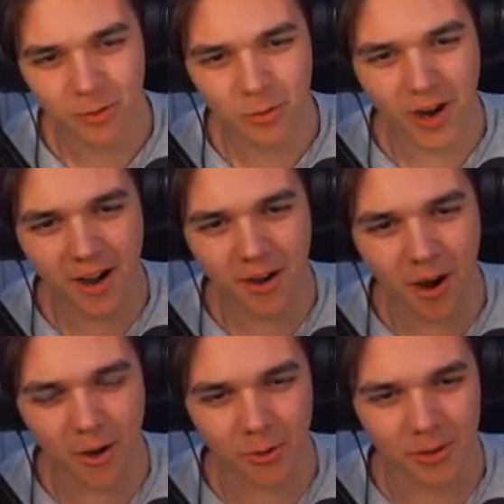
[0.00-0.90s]
Where
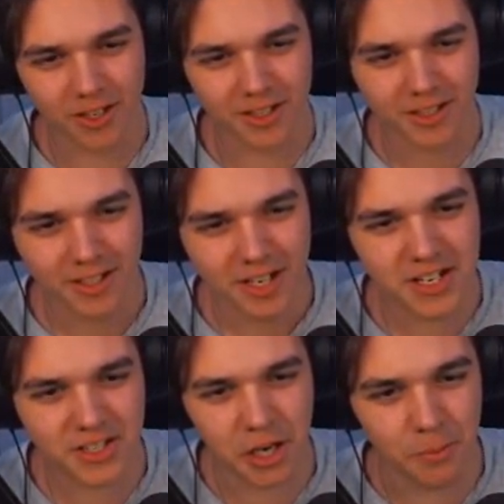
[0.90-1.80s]
are we?
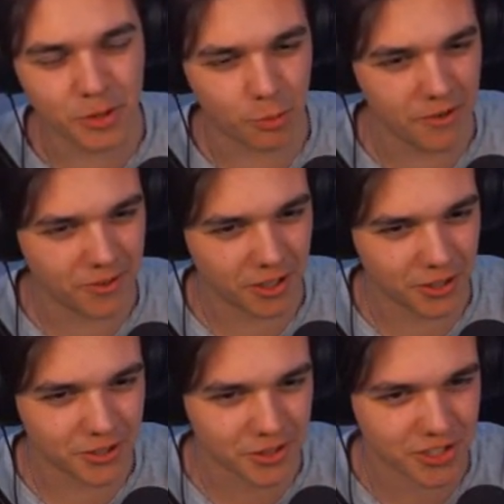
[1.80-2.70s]
It seems we've
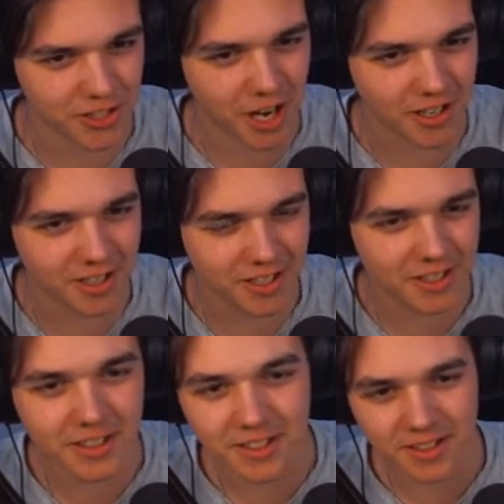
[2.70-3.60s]
gotten stuck.
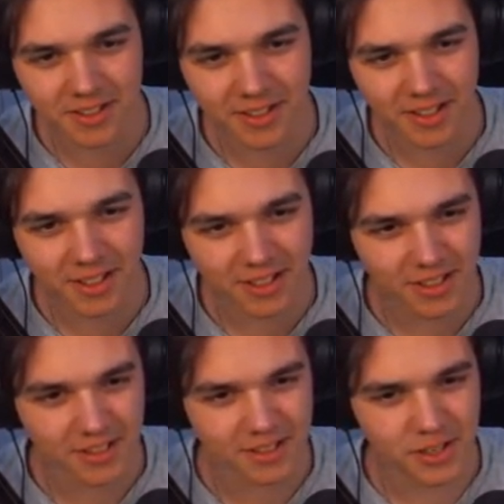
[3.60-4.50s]

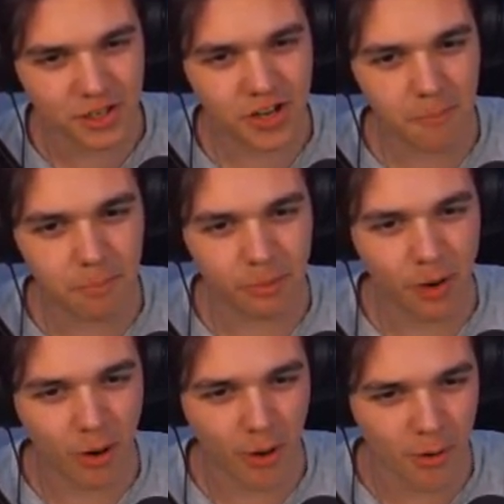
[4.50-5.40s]
Step
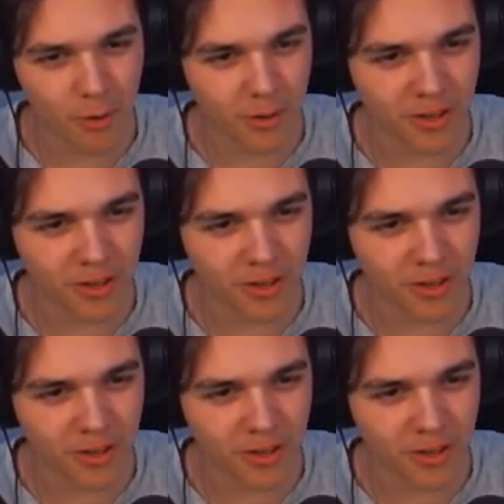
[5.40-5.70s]
row.